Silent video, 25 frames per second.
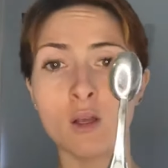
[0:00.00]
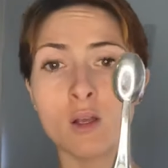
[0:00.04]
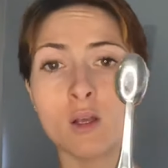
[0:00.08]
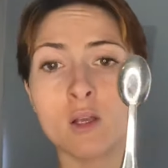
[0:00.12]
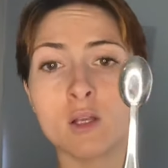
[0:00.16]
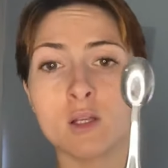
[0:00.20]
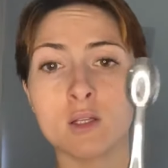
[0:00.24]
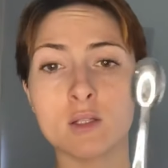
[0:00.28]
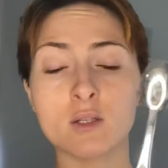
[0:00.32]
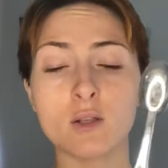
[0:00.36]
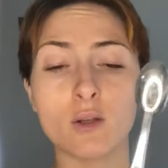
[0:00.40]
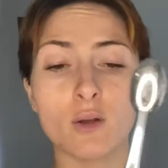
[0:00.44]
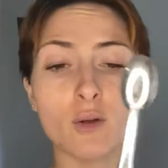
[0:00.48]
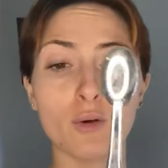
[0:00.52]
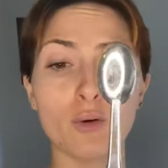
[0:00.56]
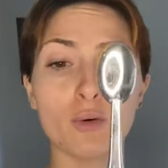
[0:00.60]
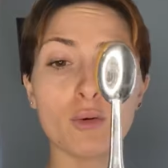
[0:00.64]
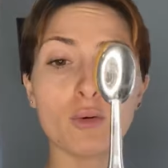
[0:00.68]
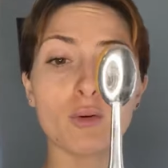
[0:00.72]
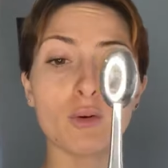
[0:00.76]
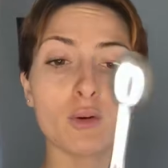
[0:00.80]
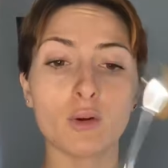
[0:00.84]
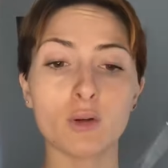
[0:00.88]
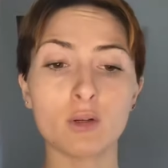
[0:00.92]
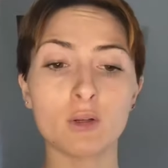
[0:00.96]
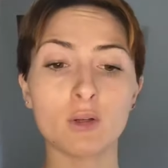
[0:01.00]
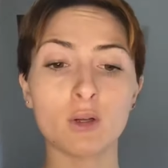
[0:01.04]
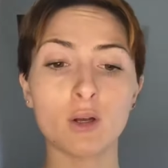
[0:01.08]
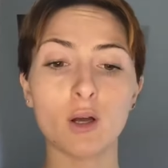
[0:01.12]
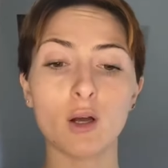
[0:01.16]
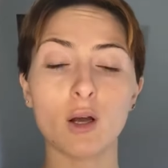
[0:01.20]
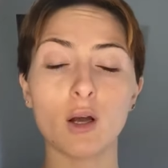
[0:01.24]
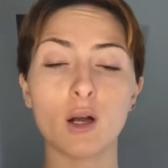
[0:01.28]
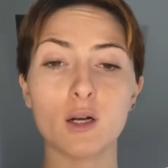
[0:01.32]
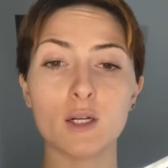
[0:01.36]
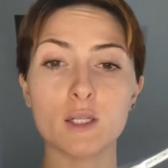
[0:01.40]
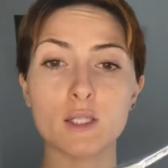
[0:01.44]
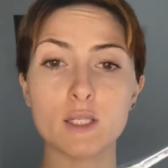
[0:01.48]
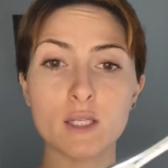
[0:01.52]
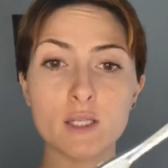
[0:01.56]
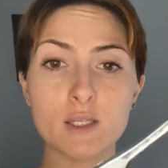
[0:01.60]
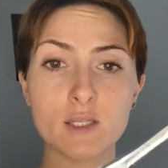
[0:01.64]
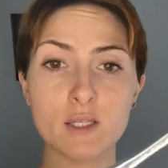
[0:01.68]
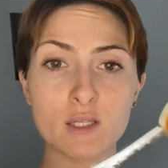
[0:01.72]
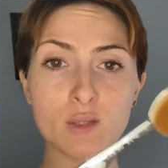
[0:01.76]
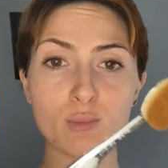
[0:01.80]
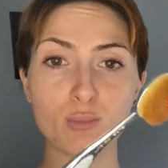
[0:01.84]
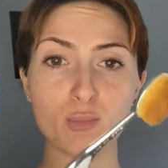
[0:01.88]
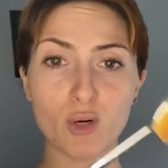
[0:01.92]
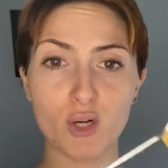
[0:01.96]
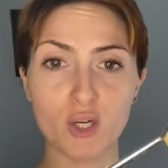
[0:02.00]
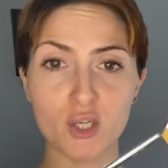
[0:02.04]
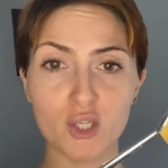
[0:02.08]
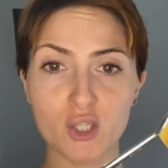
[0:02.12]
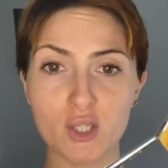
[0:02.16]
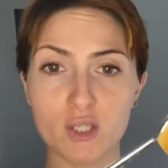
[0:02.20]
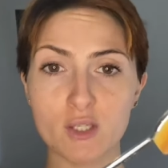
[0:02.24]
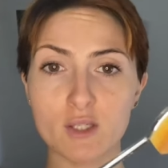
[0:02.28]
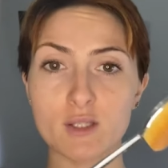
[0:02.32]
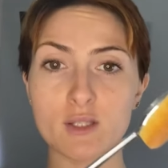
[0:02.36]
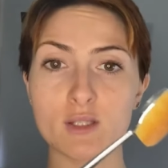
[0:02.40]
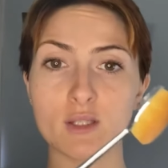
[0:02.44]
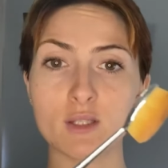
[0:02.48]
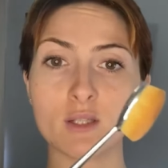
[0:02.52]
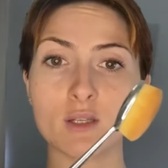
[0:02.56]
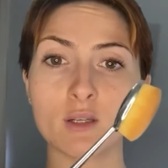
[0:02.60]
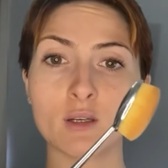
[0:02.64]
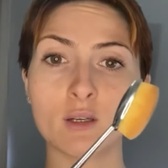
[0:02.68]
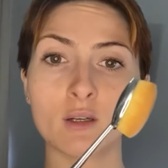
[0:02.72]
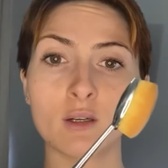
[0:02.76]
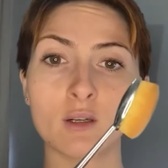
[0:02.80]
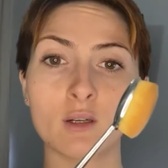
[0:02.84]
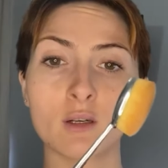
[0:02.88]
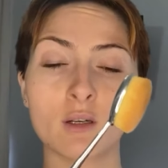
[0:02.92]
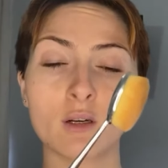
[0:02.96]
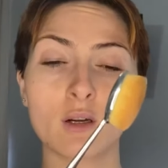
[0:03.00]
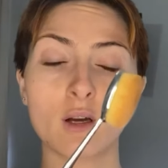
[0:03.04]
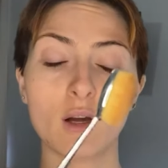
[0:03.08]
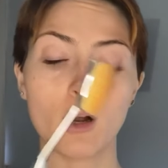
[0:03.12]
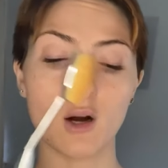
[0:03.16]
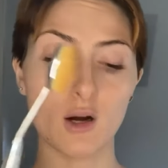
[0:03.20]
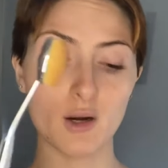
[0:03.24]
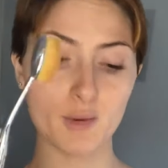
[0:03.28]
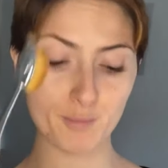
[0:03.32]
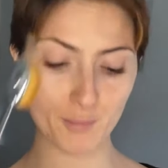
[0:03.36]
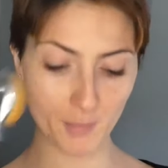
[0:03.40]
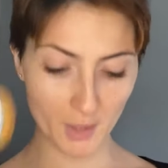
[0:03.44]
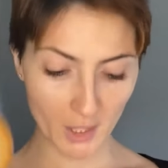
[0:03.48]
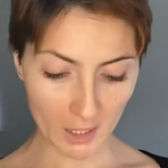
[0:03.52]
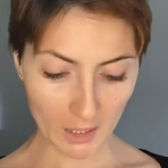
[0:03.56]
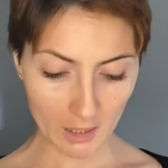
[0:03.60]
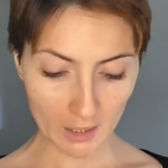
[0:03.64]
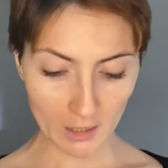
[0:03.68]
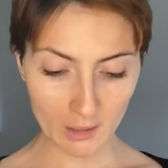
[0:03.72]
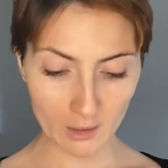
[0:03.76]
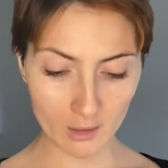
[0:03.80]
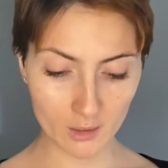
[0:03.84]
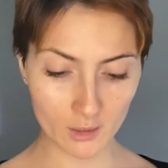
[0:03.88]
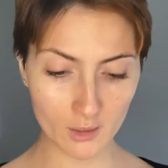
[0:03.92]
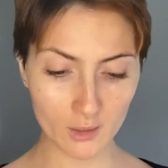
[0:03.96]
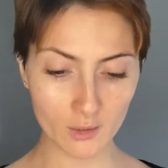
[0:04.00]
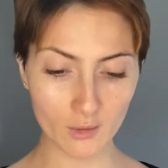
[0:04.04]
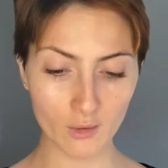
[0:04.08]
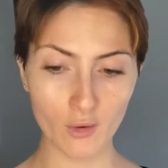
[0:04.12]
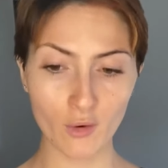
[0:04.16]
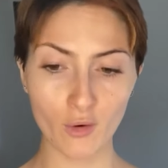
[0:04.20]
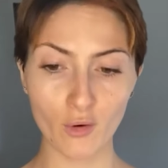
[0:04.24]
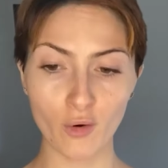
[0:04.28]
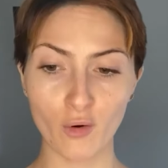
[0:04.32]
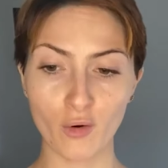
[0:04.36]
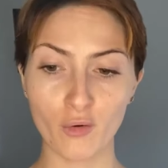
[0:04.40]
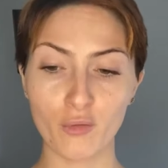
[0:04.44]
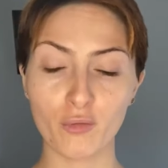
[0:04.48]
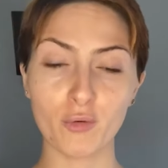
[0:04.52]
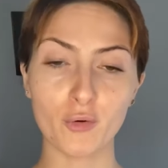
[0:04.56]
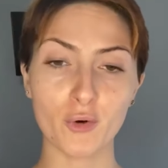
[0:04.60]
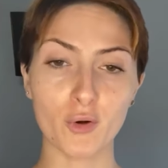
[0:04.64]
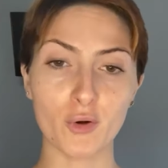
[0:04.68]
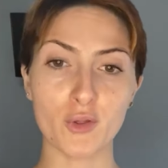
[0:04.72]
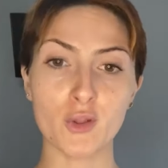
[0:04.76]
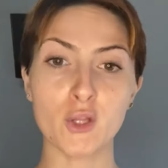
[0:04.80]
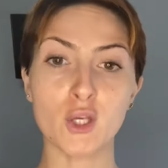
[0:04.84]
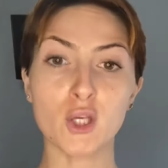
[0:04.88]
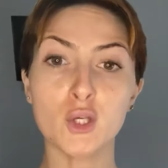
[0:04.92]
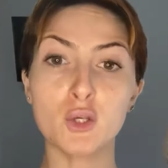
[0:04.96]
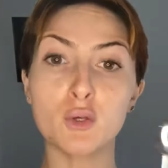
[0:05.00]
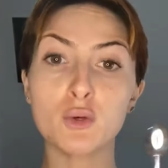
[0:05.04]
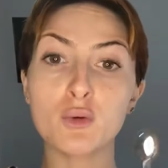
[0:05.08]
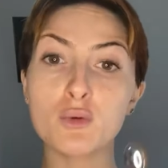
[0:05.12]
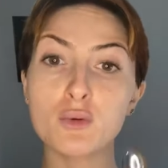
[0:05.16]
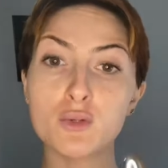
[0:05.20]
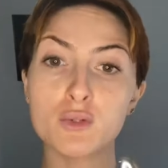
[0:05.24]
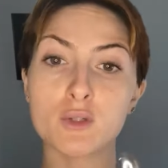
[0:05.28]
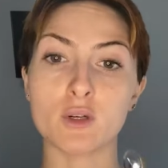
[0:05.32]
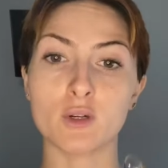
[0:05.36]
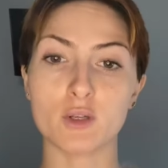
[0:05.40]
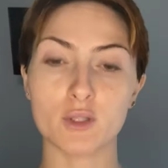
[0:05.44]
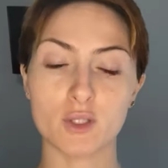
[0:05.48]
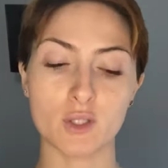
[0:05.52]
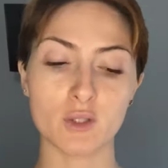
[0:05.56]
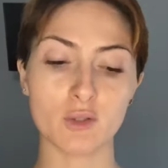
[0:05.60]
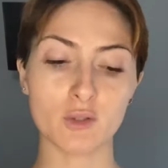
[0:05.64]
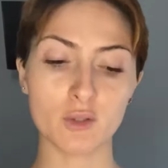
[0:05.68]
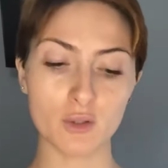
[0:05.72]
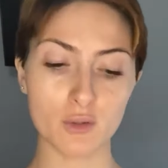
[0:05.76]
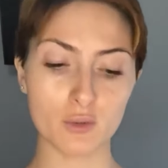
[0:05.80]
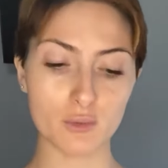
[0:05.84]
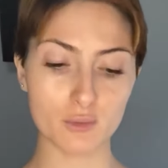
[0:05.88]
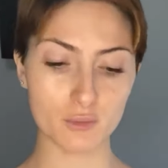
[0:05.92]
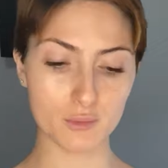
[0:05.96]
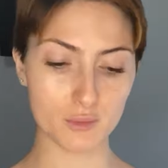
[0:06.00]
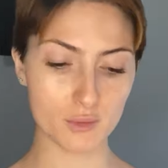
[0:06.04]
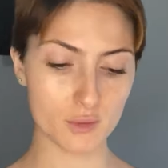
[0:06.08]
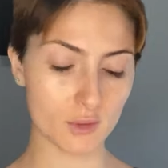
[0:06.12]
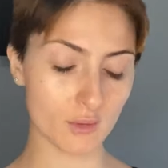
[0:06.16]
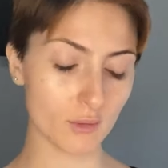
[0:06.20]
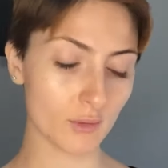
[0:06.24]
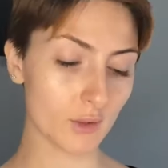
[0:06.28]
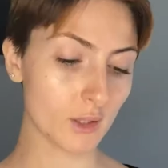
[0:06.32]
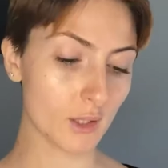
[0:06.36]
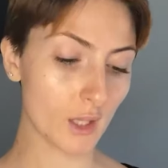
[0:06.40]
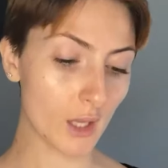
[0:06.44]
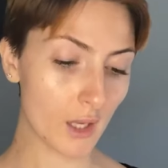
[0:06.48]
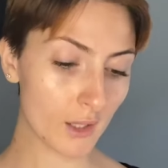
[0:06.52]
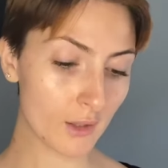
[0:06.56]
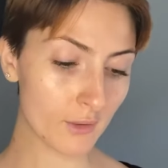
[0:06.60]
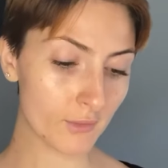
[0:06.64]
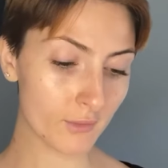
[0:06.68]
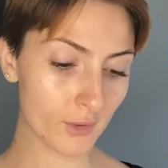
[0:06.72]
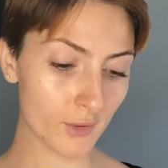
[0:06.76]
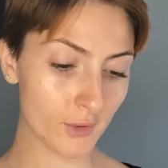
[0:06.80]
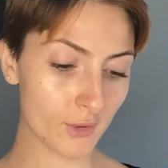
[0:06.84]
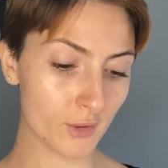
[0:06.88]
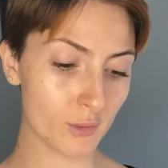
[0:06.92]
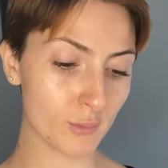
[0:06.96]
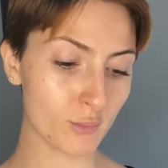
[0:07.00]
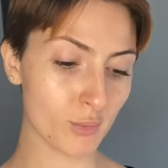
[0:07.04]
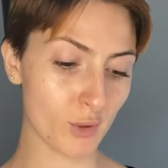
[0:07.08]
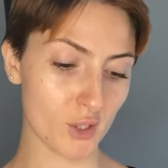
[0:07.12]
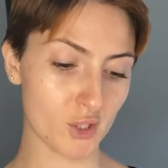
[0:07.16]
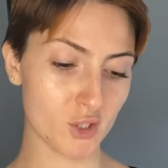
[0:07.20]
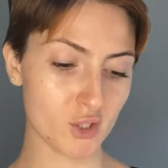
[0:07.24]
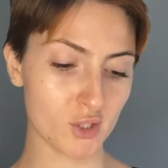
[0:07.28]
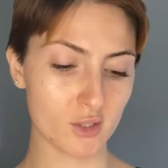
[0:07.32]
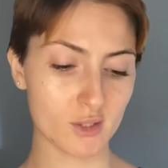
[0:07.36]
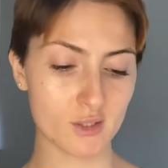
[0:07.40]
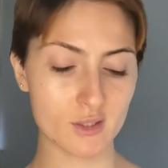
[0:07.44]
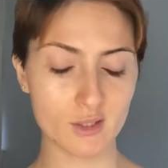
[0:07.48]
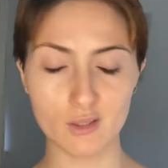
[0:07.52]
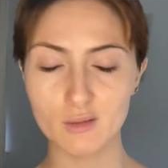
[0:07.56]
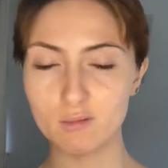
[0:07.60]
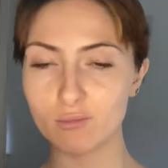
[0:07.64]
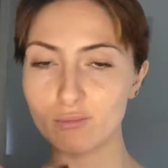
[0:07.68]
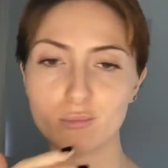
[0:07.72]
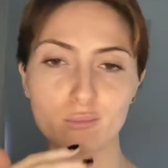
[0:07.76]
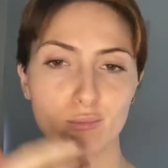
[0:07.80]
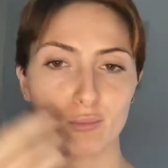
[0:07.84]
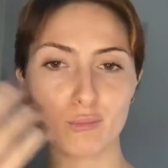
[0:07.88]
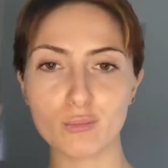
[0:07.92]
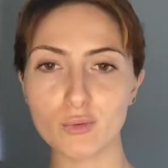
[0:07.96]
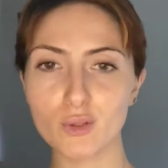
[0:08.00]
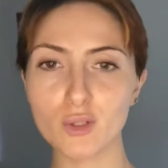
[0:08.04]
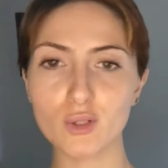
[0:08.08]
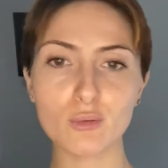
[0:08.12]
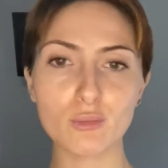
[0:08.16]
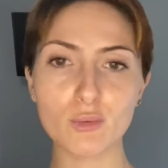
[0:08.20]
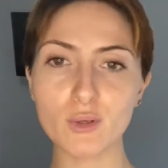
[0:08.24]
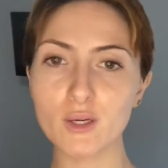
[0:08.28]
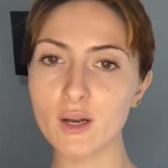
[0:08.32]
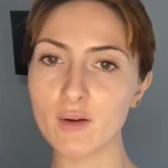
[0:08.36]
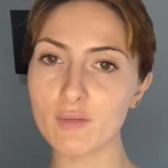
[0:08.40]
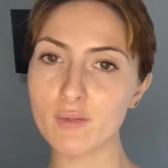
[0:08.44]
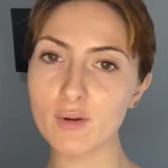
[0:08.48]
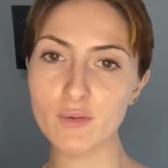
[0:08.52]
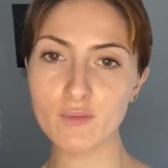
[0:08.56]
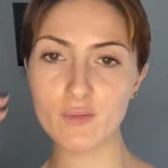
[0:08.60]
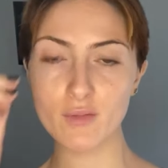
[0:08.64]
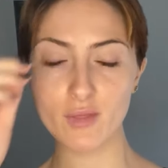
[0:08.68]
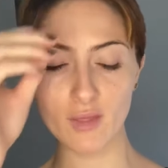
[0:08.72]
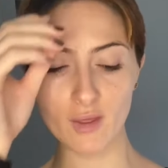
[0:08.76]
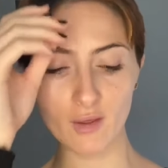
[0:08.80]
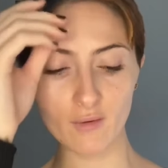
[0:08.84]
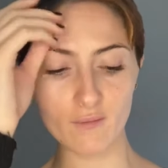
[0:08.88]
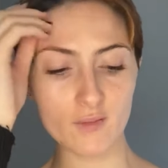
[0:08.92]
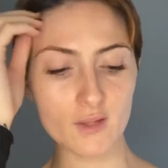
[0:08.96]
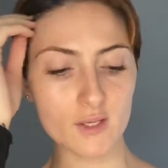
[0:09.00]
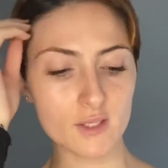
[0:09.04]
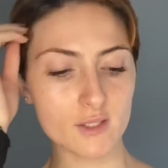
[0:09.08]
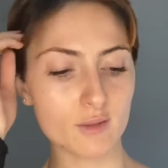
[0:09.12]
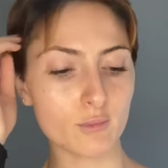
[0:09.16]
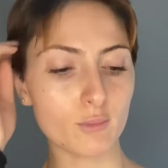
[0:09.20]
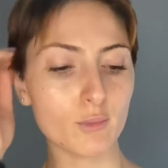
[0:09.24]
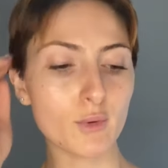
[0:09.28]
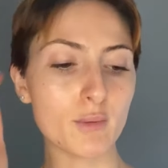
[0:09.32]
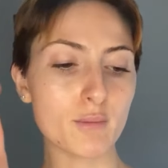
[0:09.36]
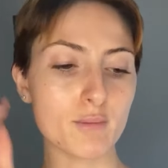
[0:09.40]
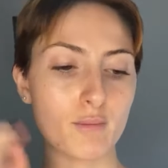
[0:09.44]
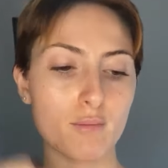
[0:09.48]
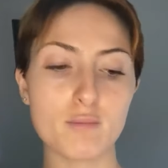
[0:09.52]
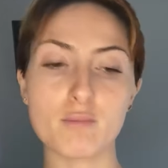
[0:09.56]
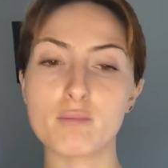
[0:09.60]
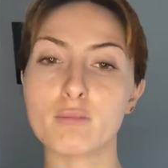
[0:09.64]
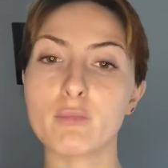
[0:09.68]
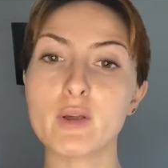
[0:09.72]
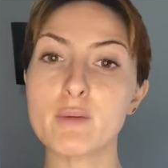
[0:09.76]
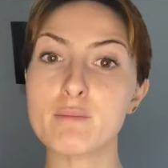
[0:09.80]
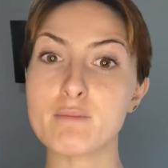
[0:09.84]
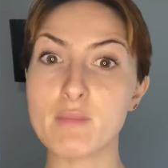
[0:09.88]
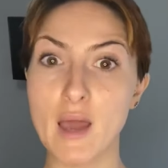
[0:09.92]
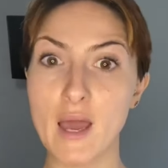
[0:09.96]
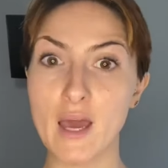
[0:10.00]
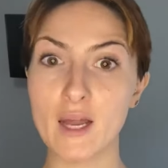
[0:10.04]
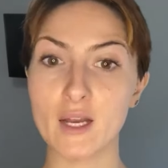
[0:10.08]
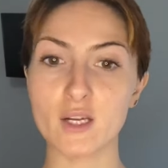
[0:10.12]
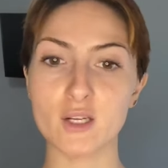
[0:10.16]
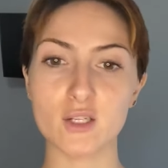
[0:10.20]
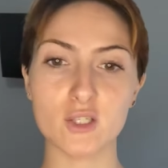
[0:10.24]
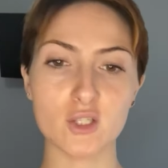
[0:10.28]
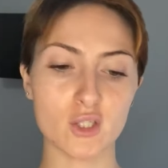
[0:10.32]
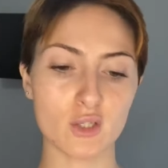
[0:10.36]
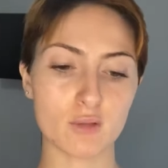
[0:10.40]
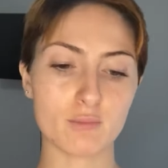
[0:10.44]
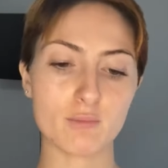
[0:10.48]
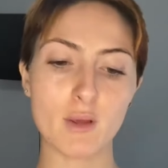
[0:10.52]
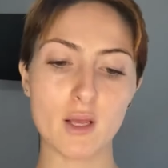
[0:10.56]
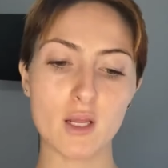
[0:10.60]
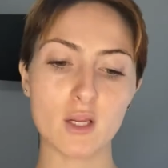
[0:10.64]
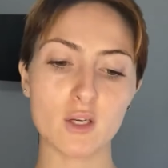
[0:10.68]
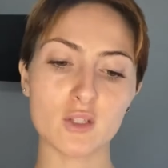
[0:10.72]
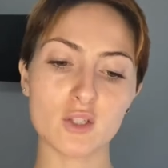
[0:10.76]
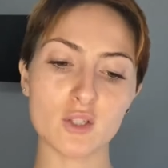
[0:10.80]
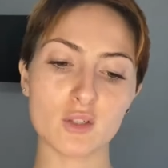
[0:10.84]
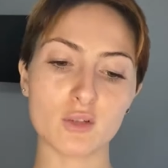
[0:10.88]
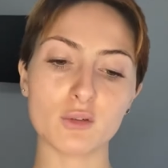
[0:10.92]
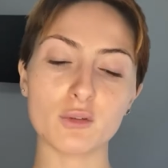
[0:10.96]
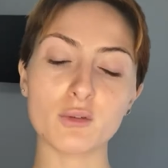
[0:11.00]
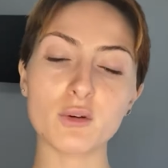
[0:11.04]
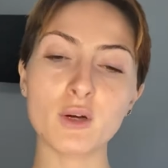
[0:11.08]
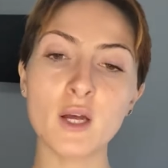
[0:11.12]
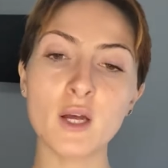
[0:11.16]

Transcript: So Artis's brushes are made for the user to use. So a lot of other brushes, and you would never even think of this, and we manage and make do.